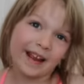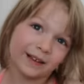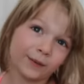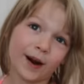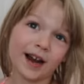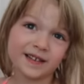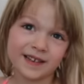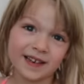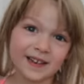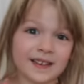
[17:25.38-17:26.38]
Thanks for
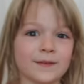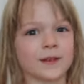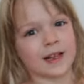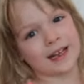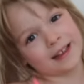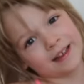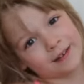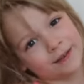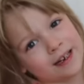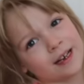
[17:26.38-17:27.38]
watching. If you like this
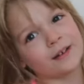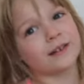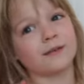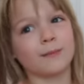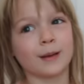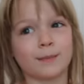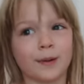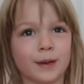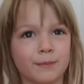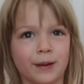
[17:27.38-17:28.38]
video, give big,
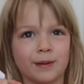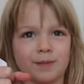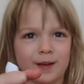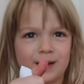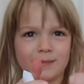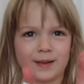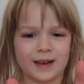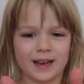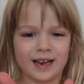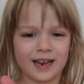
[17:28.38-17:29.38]
big, big, big,
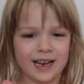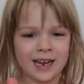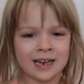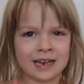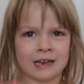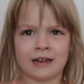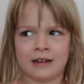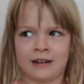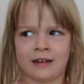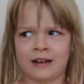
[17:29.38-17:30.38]
big,
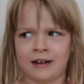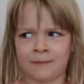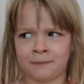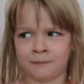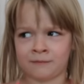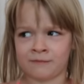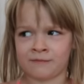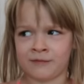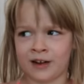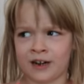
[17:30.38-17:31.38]
um,
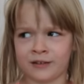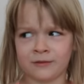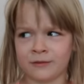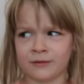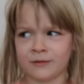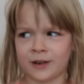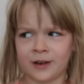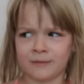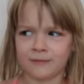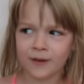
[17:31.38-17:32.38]
I don't know,
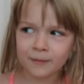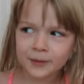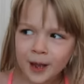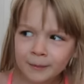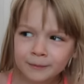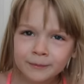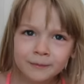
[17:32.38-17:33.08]
um, thumbs up.